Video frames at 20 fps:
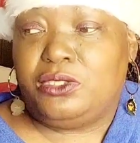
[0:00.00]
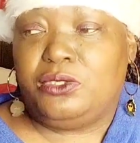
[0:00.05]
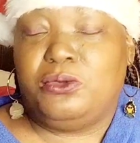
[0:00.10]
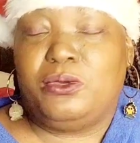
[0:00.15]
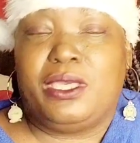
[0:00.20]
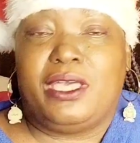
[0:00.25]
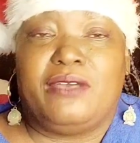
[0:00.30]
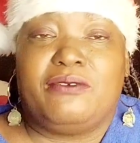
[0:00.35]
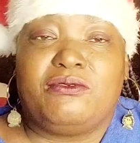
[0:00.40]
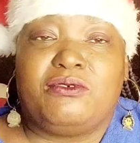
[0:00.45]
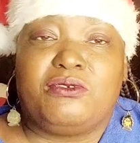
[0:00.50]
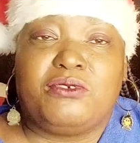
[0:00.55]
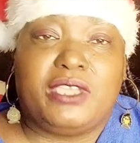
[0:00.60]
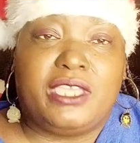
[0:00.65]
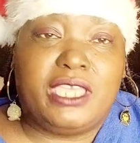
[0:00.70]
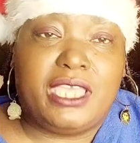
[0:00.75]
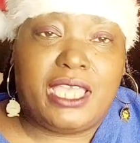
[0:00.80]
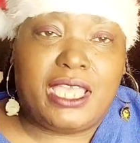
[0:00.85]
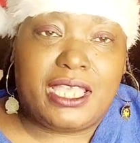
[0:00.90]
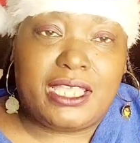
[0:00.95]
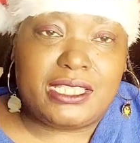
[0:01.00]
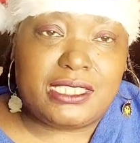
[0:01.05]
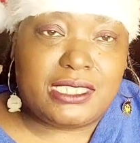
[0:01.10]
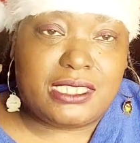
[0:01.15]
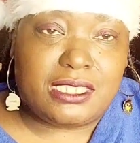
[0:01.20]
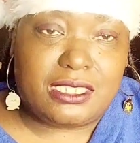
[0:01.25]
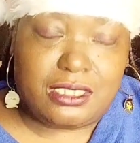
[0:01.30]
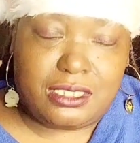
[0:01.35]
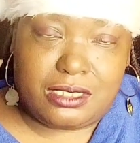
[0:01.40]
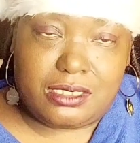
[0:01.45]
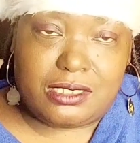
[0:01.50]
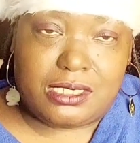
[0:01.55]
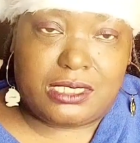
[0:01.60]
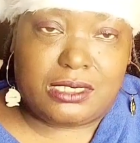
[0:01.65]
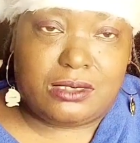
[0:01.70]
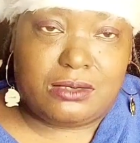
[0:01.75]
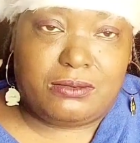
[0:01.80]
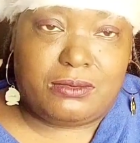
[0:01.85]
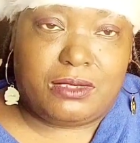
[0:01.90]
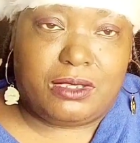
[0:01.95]
You have great
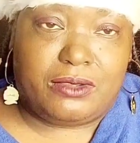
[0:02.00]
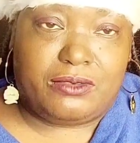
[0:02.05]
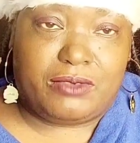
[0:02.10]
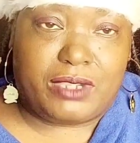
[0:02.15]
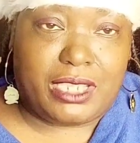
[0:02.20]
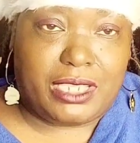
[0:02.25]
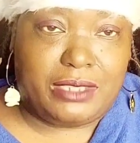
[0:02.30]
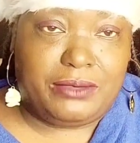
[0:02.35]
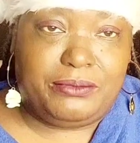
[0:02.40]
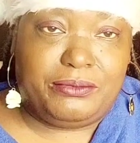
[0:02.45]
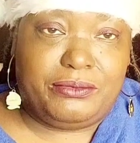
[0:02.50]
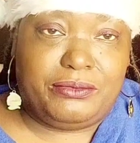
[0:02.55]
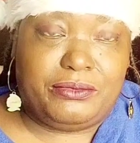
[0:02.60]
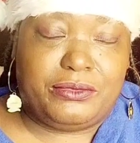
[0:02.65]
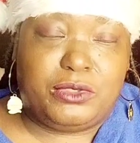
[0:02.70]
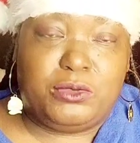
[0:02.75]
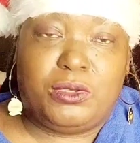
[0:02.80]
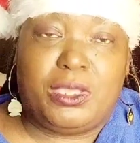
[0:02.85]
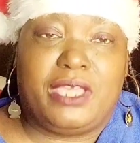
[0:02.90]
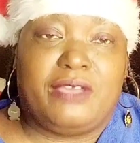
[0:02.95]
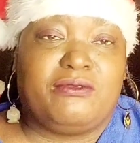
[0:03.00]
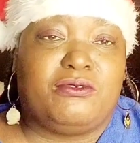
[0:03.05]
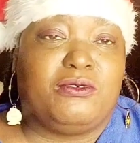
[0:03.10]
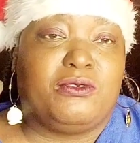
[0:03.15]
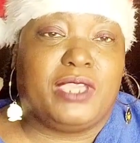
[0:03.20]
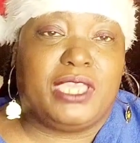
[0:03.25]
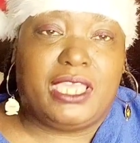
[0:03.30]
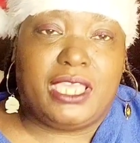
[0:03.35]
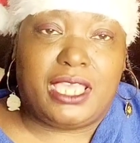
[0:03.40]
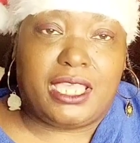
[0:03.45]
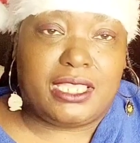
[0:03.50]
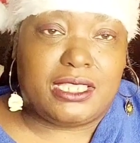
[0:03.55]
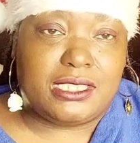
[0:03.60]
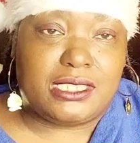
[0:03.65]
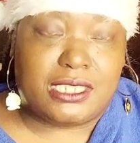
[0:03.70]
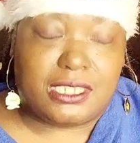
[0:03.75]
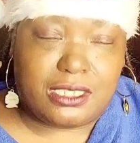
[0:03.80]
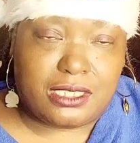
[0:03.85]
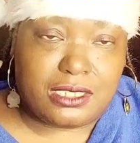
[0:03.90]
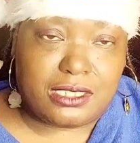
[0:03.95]
ideas. All right. You have great
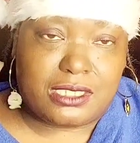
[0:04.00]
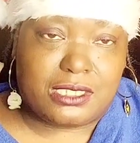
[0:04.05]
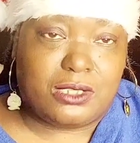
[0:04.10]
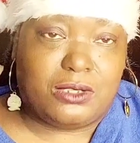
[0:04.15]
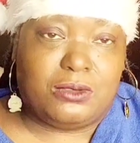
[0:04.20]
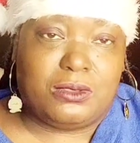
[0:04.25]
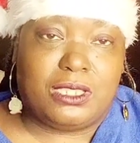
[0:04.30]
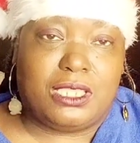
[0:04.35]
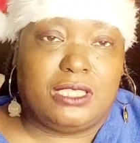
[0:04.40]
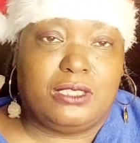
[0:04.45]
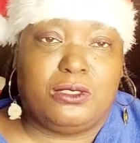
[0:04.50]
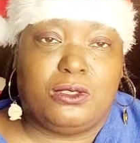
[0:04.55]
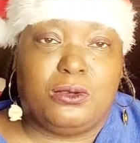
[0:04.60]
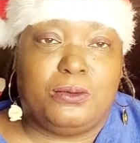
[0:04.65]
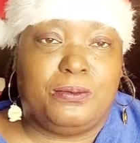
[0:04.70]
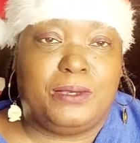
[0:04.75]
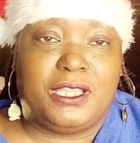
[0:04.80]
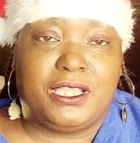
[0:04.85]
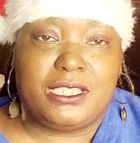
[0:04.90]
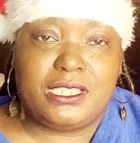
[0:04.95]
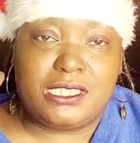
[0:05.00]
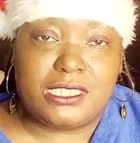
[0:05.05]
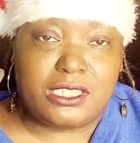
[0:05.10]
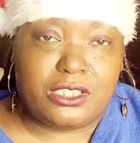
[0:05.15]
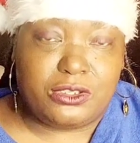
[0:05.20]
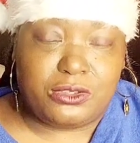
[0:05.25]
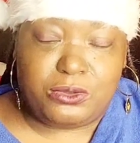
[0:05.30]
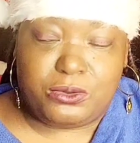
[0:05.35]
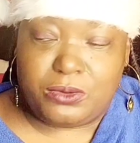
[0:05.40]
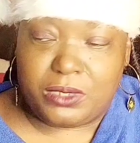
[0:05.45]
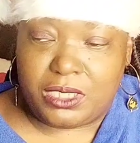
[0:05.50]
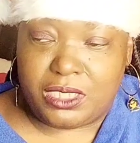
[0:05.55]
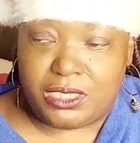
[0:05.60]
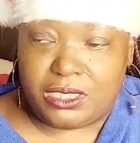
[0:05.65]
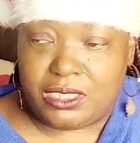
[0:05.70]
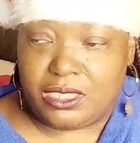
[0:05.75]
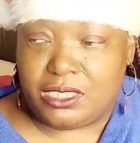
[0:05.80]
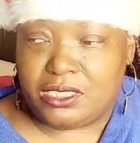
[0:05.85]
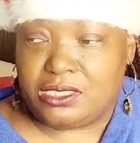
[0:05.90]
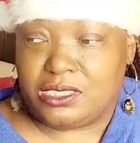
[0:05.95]
ideas. Don't let nobody tell you
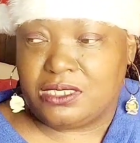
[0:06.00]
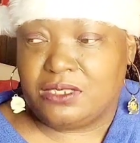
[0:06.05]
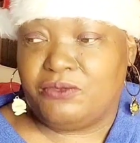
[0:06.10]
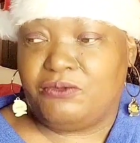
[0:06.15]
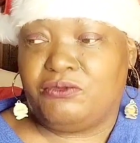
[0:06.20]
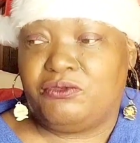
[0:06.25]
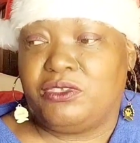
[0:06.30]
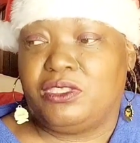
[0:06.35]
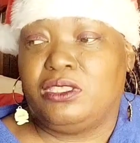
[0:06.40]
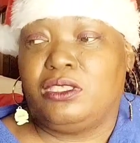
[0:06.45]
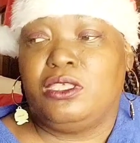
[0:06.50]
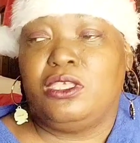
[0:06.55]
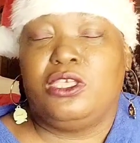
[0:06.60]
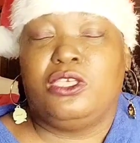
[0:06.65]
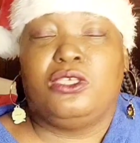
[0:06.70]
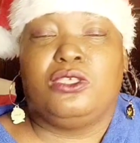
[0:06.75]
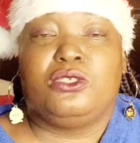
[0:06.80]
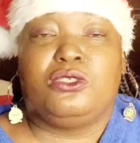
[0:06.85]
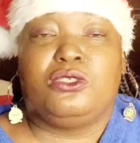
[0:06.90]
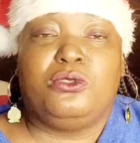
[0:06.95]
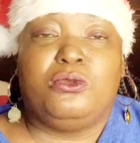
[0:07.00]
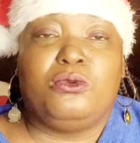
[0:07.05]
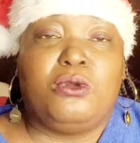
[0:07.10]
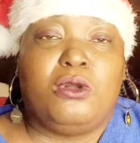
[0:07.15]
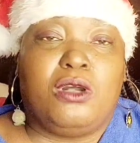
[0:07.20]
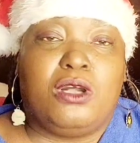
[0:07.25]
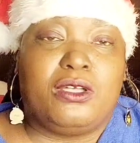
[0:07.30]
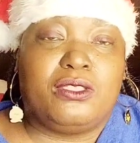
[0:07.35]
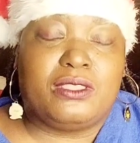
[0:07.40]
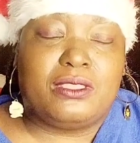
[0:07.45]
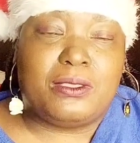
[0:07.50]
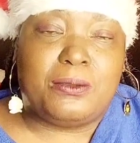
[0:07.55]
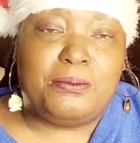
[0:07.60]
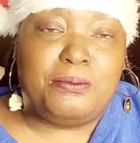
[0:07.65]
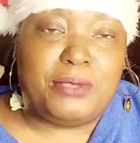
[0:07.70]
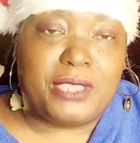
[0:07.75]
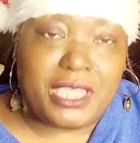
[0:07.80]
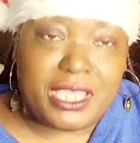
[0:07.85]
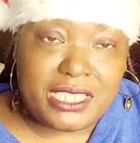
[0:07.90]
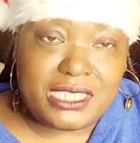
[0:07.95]
anything different. You are
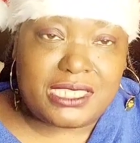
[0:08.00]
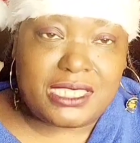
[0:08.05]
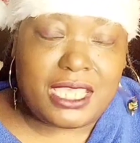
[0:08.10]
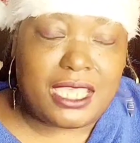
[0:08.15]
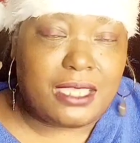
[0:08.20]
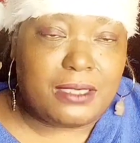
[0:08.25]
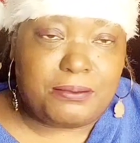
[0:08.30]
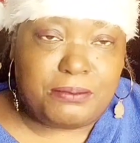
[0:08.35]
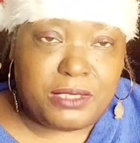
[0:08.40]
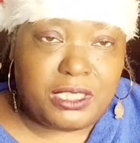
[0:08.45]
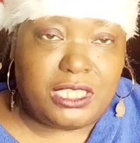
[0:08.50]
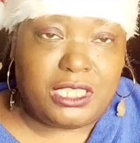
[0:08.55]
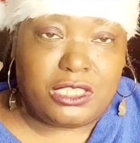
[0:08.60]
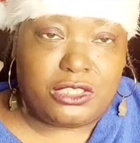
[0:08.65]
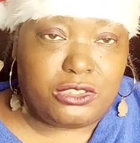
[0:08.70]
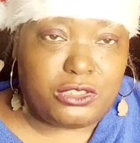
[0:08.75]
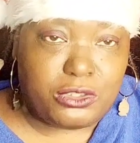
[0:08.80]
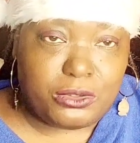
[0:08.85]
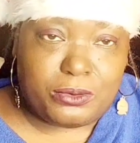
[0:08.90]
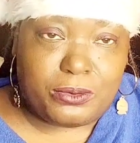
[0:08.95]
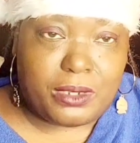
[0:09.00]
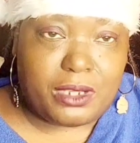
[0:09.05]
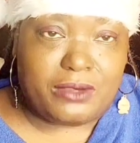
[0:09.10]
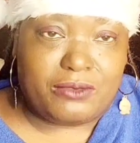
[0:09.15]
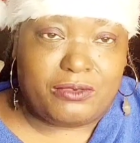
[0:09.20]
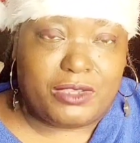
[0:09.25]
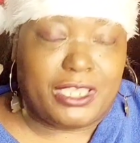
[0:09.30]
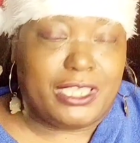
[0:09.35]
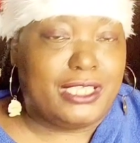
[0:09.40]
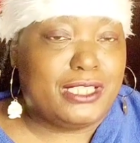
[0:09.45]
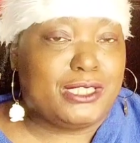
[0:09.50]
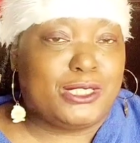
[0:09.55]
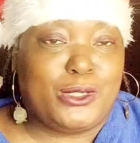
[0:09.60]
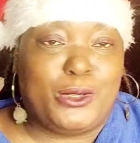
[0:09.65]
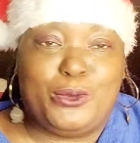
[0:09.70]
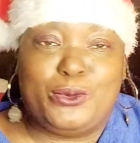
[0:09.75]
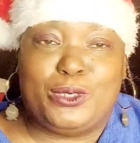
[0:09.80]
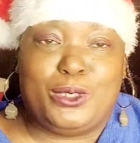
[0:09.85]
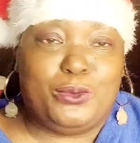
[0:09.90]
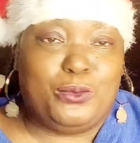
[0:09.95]
the best at being you. All right.
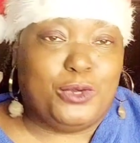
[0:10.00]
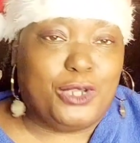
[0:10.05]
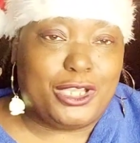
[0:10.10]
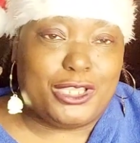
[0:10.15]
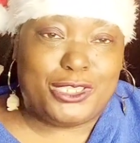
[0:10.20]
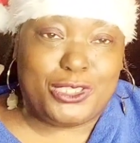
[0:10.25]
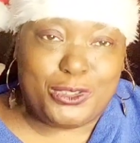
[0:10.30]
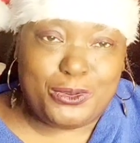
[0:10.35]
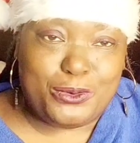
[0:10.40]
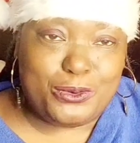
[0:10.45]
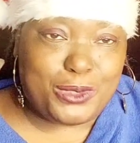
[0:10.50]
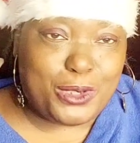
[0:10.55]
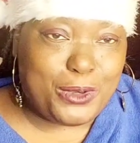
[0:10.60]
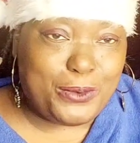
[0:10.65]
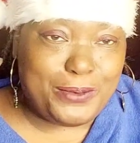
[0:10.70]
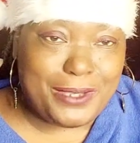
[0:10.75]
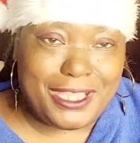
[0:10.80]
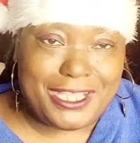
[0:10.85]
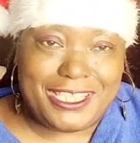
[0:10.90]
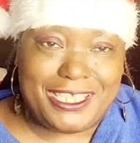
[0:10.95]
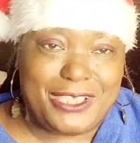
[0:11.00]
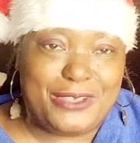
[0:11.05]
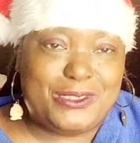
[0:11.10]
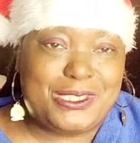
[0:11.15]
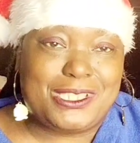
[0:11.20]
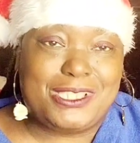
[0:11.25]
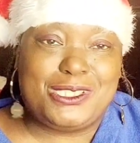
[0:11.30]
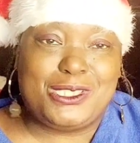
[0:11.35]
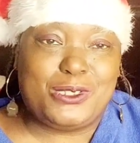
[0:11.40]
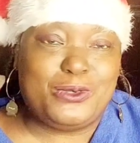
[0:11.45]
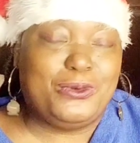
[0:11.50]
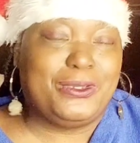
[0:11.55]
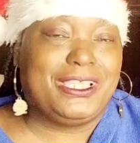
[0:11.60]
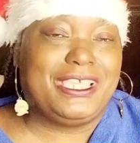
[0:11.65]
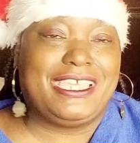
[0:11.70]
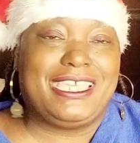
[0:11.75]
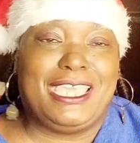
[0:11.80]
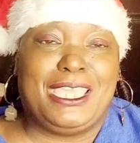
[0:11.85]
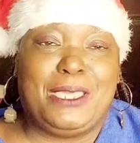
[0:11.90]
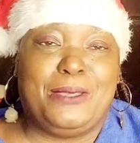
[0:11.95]
It's only one you. Nobody else could do
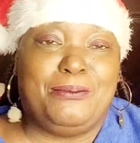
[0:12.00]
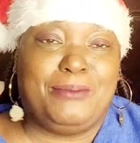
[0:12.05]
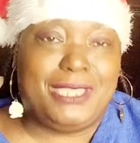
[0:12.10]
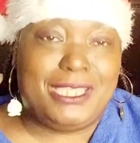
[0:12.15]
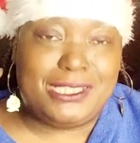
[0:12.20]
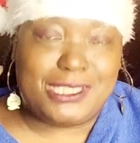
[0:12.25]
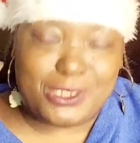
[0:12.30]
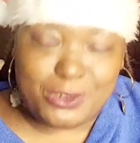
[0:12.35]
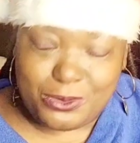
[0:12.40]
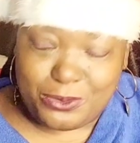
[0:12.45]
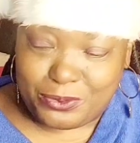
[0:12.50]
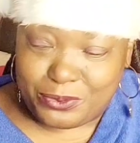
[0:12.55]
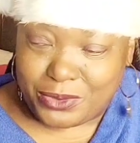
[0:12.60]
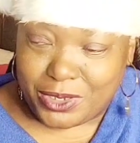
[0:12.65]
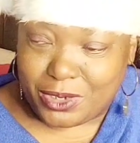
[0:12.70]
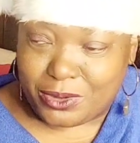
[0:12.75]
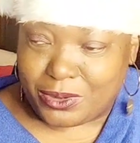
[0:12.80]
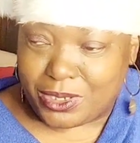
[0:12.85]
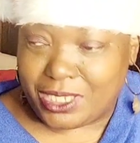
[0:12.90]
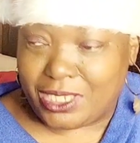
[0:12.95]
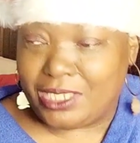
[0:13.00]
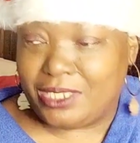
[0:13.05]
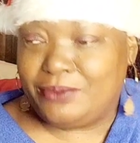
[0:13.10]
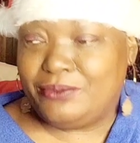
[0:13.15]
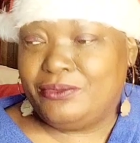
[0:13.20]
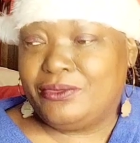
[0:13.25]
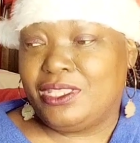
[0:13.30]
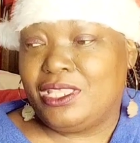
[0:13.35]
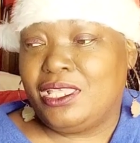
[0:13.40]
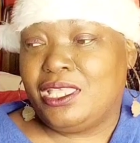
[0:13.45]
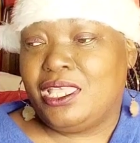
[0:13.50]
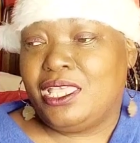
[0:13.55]
it. It can't be two. Okay.